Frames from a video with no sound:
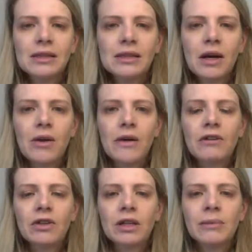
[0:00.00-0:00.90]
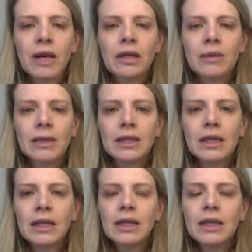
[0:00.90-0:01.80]
So if you're in my
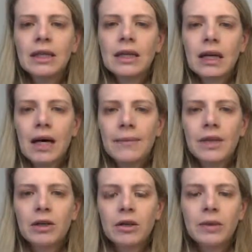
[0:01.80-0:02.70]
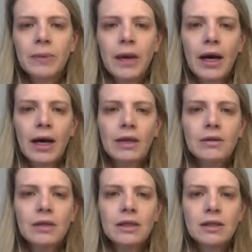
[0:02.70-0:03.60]
community, the group, you
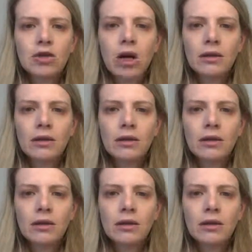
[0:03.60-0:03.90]
can see the draw